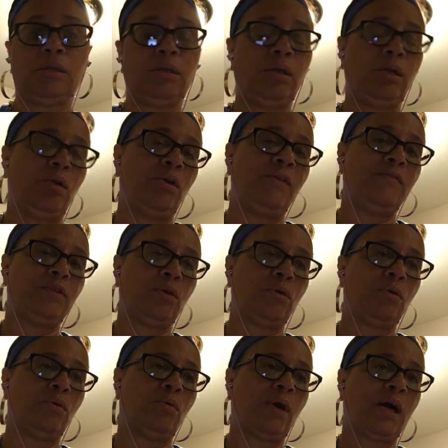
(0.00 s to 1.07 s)
even
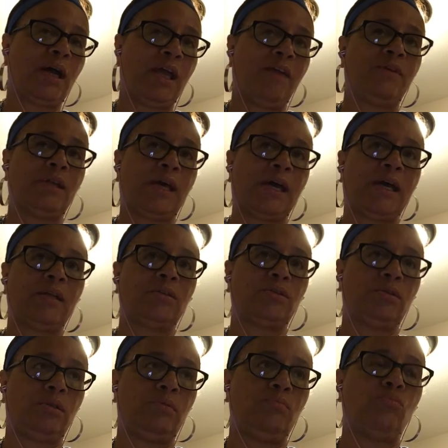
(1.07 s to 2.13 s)
though I have a lot
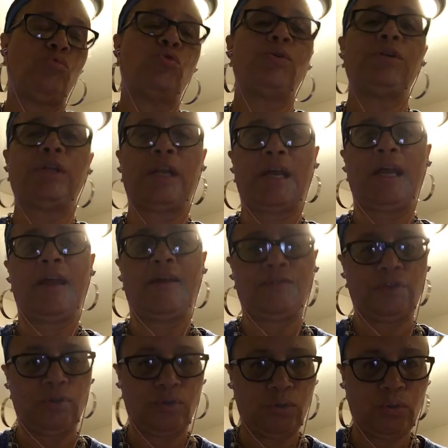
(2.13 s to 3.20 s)
more that I have
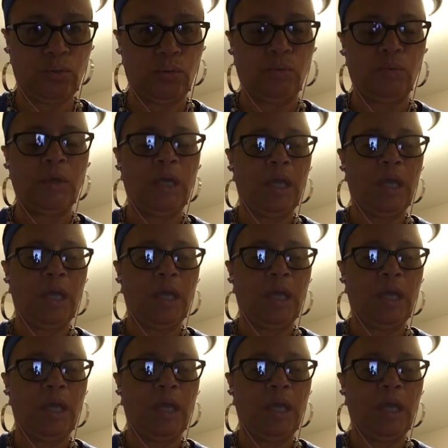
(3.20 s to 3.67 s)
to do,